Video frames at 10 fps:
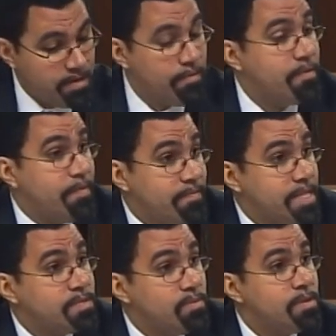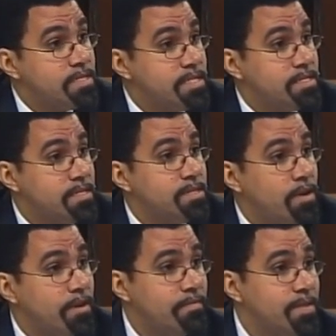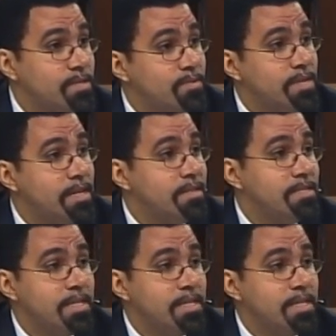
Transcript: over 50 schools since the start of the school year.